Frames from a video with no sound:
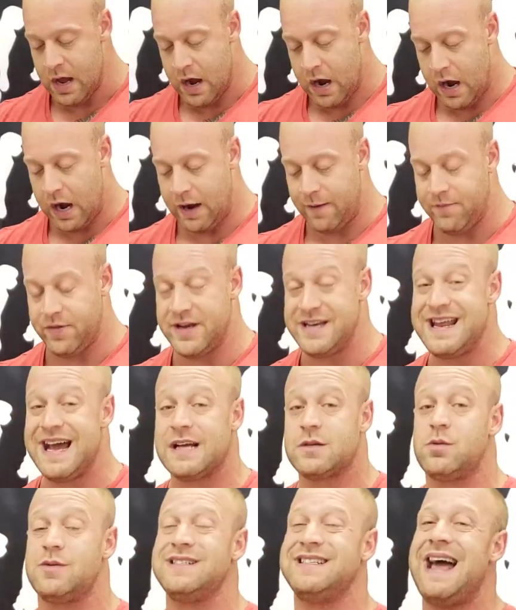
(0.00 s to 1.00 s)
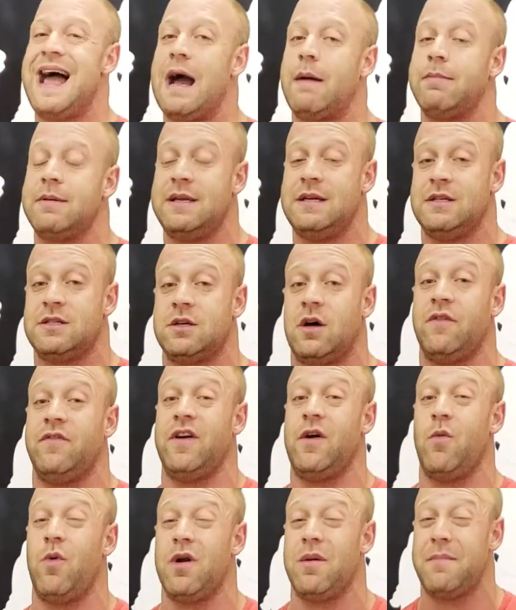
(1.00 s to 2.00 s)
The next one is magnesium
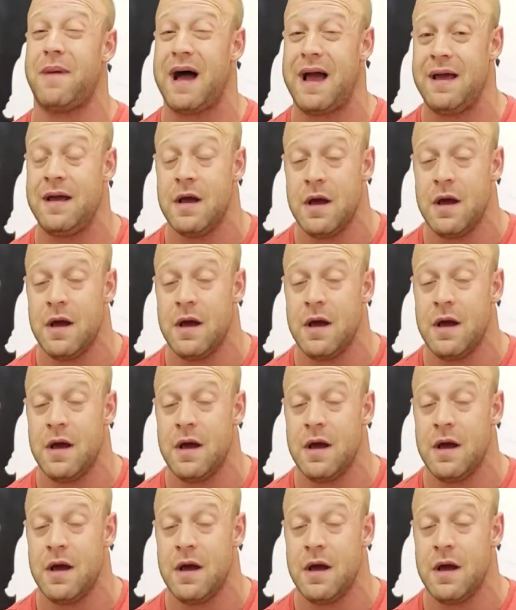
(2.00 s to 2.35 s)
sulfate, one of my